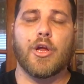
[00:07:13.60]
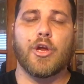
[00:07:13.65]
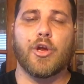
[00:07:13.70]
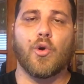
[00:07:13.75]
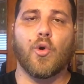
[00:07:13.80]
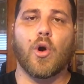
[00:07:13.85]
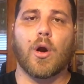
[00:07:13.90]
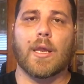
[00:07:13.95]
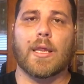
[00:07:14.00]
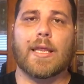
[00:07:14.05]

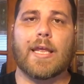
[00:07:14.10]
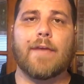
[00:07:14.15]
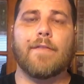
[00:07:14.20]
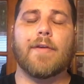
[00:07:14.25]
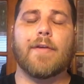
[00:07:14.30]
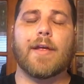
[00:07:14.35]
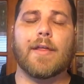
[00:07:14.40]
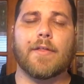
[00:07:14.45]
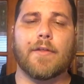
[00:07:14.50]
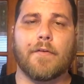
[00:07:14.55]
You are
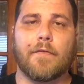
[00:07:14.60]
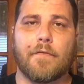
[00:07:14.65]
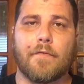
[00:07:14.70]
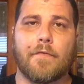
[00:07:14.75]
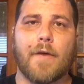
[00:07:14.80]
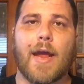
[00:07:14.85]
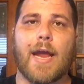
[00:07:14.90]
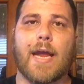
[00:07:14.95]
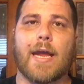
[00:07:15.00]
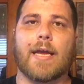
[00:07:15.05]
leaving the
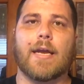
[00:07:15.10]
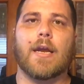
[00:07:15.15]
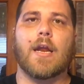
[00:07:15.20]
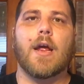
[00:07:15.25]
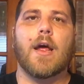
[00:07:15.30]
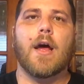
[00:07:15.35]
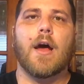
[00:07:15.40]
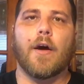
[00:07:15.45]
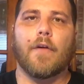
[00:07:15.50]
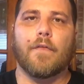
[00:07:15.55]
fate
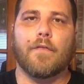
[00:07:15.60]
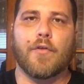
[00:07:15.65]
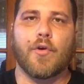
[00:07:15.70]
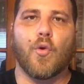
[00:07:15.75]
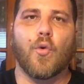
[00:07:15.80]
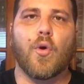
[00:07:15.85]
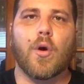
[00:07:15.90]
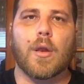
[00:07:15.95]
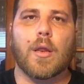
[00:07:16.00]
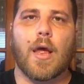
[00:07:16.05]
of
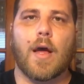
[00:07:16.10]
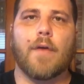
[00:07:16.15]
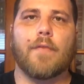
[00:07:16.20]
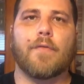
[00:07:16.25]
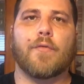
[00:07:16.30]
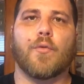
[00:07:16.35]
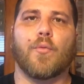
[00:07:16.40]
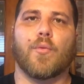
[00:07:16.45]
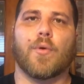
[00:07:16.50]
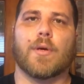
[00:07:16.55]
your
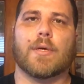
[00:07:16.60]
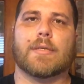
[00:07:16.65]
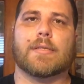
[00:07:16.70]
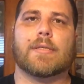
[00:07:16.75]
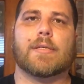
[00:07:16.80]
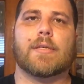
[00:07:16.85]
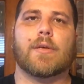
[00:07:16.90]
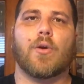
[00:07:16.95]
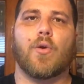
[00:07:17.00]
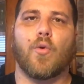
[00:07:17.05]
loved
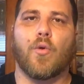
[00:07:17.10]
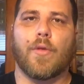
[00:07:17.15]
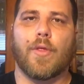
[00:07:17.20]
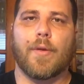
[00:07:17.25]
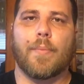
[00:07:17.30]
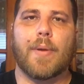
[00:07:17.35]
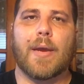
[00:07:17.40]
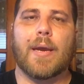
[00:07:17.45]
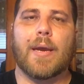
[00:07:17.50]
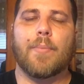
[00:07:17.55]
ones or
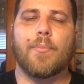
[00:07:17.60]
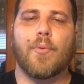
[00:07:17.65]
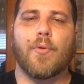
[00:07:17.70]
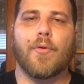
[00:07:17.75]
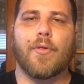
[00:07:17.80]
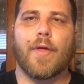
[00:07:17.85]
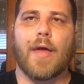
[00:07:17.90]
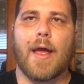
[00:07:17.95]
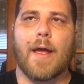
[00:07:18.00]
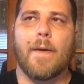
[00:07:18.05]
the
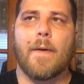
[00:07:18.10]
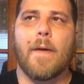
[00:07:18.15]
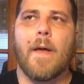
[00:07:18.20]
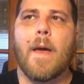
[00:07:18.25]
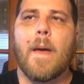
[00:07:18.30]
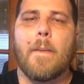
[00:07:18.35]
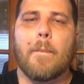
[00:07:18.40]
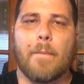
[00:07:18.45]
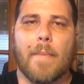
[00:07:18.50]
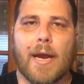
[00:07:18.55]
people that
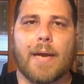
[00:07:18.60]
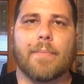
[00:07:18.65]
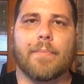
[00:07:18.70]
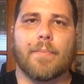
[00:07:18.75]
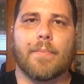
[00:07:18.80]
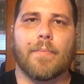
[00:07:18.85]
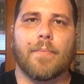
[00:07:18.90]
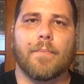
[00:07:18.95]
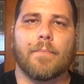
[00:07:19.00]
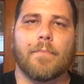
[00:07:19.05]

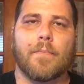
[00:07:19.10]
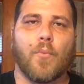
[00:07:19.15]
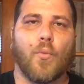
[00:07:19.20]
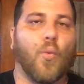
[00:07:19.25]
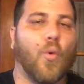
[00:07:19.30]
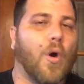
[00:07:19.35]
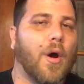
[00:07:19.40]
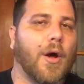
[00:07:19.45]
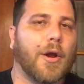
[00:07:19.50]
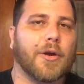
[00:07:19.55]
make
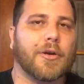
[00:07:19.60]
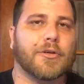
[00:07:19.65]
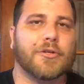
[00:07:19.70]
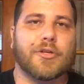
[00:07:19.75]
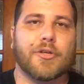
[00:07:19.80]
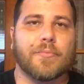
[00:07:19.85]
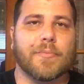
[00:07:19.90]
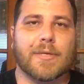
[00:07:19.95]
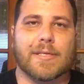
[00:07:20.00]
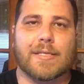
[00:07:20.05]
one or
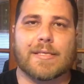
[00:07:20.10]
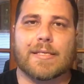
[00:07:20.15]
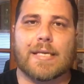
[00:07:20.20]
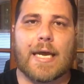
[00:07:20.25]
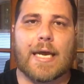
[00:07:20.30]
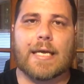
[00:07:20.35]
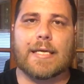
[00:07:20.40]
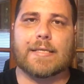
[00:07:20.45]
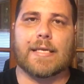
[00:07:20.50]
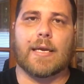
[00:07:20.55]
two
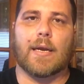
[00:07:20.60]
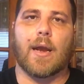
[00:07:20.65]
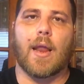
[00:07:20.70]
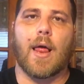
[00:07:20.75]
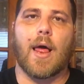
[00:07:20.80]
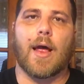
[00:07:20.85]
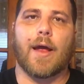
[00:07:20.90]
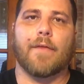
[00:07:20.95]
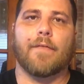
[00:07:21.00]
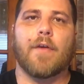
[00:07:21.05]
mistakes in
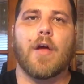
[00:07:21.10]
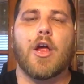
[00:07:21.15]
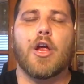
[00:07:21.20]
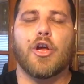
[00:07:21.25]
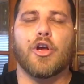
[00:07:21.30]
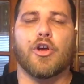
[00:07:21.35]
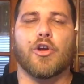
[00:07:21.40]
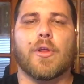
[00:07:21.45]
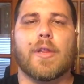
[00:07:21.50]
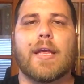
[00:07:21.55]
life,
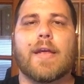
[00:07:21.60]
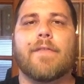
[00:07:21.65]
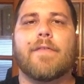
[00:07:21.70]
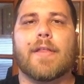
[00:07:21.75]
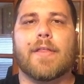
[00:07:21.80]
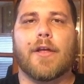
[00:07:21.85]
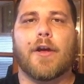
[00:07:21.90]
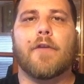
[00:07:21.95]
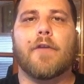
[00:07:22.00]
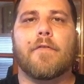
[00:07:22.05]
you're
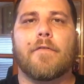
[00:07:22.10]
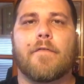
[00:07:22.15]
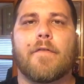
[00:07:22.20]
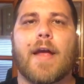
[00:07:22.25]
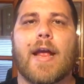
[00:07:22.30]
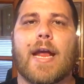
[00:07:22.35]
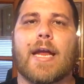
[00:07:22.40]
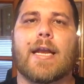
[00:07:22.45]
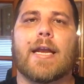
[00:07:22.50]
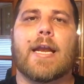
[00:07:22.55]
leaving their
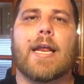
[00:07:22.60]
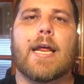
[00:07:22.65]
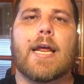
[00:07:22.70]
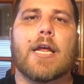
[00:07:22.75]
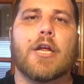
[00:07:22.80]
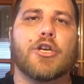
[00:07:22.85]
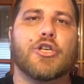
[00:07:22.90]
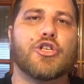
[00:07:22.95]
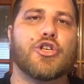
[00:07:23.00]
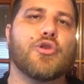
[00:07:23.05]
fate
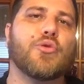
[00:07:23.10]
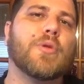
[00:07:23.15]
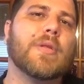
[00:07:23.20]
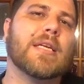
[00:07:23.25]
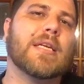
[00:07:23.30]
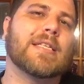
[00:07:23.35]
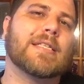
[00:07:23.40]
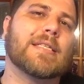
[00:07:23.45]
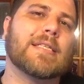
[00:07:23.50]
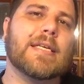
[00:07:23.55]
to
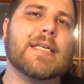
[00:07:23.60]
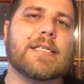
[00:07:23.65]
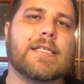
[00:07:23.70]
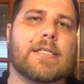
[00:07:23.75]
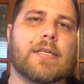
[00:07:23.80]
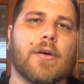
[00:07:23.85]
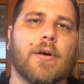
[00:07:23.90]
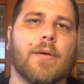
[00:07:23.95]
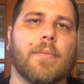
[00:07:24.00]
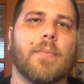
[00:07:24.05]
the
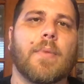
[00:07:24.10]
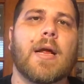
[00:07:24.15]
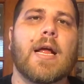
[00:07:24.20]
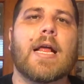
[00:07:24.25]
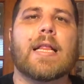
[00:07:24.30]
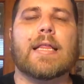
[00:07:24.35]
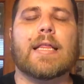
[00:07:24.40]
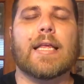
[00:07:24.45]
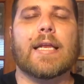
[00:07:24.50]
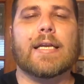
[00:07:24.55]
system
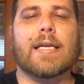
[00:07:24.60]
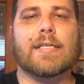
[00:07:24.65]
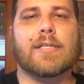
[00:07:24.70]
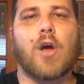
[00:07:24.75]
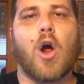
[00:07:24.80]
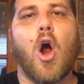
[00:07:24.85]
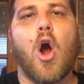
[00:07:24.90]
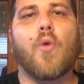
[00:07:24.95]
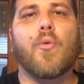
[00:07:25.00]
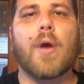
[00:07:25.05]
that is
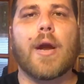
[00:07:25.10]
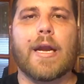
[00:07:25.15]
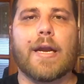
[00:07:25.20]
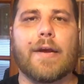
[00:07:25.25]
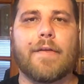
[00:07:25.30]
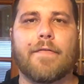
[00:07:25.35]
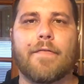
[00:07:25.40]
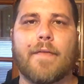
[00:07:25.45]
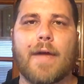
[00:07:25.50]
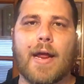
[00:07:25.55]

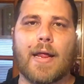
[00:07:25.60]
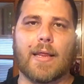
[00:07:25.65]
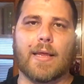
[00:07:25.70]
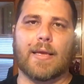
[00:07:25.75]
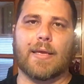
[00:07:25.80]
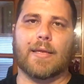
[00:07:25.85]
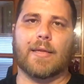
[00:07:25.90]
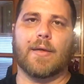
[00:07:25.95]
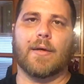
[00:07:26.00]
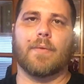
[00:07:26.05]
already
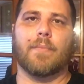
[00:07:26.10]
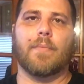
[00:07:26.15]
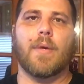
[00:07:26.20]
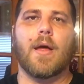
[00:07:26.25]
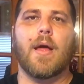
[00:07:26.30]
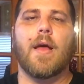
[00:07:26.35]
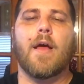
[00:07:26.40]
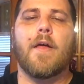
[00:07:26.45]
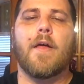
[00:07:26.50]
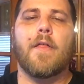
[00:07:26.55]
failing them.
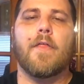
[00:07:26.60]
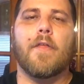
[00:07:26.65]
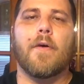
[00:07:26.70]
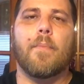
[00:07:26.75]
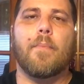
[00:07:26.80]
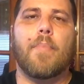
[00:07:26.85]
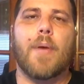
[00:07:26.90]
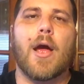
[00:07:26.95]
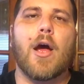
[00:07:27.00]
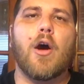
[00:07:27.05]
The
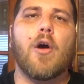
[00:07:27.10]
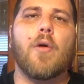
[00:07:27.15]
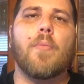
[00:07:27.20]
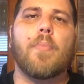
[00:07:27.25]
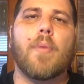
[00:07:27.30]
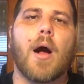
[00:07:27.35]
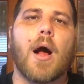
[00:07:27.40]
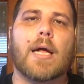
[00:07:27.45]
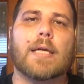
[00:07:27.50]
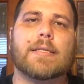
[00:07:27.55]
bail
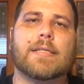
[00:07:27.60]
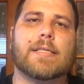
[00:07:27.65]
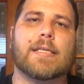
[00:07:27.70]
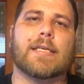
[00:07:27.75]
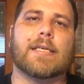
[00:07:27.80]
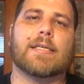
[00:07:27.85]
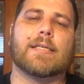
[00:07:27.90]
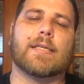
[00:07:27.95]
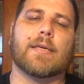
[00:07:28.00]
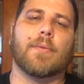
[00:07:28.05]
bond
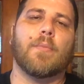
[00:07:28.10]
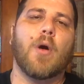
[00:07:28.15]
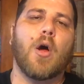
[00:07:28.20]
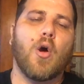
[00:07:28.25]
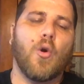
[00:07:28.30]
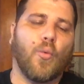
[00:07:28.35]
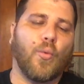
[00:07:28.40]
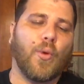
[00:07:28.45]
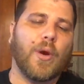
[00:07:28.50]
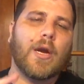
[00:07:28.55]
system,
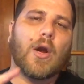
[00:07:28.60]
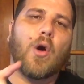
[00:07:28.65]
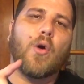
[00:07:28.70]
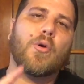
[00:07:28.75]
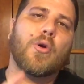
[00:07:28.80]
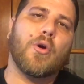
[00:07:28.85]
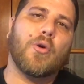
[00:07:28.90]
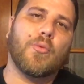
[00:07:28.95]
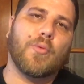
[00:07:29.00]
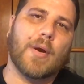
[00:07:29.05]
we
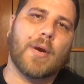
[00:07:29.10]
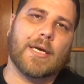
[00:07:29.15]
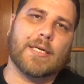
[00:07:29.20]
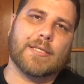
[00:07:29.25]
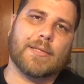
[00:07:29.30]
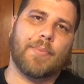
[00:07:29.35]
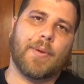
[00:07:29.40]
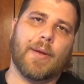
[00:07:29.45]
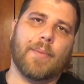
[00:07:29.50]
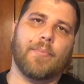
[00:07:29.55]
don't
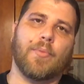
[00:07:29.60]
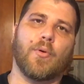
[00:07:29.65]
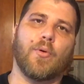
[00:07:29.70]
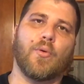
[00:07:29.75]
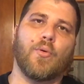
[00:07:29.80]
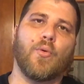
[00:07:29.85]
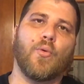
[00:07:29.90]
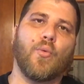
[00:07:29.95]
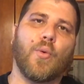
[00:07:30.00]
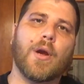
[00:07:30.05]
arrest
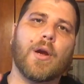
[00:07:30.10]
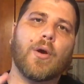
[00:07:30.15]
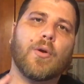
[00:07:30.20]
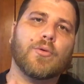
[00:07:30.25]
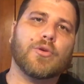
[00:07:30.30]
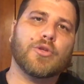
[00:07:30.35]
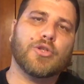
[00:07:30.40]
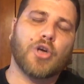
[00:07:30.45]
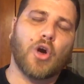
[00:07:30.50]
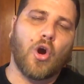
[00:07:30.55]
people. We
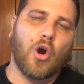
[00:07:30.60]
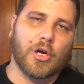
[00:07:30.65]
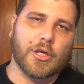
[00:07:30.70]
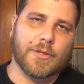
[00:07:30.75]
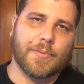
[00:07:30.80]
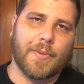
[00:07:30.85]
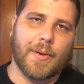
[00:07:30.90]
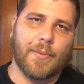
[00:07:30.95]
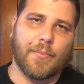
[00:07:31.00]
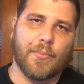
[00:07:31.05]
don't
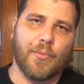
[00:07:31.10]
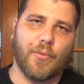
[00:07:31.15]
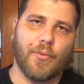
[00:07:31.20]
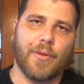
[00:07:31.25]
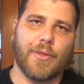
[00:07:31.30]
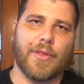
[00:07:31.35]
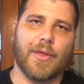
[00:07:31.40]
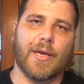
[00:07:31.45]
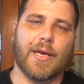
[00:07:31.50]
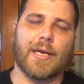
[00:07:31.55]
charge people
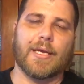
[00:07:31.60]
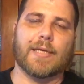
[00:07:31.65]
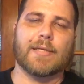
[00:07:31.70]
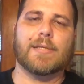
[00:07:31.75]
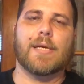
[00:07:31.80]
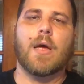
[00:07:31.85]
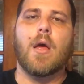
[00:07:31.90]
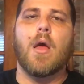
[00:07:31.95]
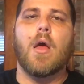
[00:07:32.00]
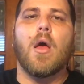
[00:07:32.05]
with
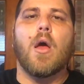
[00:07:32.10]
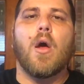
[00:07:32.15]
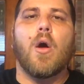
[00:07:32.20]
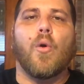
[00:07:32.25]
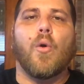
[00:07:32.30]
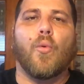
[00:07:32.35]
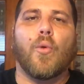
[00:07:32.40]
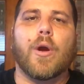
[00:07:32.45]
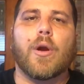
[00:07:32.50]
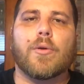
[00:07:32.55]
things.
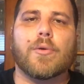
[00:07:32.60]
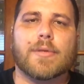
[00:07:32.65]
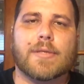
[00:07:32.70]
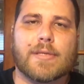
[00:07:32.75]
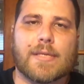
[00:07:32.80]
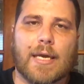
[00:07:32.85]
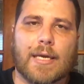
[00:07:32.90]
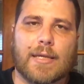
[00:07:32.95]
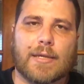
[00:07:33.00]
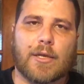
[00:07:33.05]
We don't
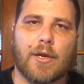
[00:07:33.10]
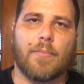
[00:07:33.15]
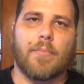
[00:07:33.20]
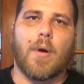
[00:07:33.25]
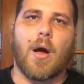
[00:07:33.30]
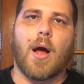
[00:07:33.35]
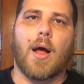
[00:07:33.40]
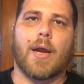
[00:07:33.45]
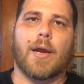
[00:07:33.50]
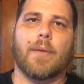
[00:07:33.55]
set their
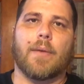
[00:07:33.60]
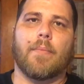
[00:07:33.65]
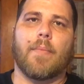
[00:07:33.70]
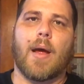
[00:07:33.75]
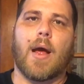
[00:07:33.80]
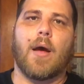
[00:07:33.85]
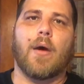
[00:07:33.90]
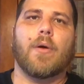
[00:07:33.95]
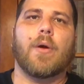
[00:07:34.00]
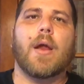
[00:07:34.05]
bond
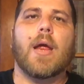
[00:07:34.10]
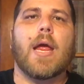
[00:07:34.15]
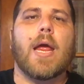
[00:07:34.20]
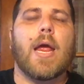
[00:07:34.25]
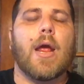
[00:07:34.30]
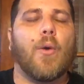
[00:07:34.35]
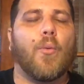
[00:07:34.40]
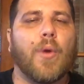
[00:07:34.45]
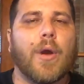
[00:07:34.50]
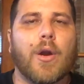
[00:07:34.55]
amount,
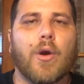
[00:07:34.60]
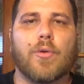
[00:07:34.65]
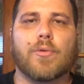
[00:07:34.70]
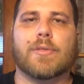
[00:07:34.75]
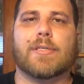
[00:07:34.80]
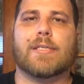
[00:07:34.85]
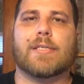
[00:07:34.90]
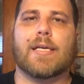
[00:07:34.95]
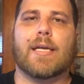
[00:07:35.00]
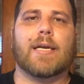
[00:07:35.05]
and we
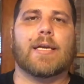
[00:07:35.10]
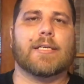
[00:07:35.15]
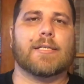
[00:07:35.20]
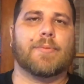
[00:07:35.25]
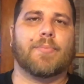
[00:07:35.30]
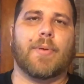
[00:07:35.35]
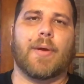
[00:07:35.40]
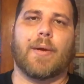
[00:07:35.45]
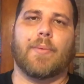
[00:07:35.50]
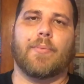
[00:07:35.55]
don't
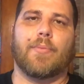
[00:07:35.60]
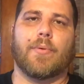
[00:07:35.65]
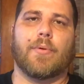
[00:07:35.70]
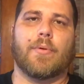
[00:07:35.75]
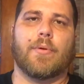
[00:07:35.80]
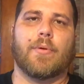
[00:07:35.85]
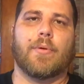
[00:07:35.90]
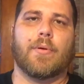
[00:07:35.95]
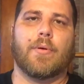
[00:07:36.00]
sentence people.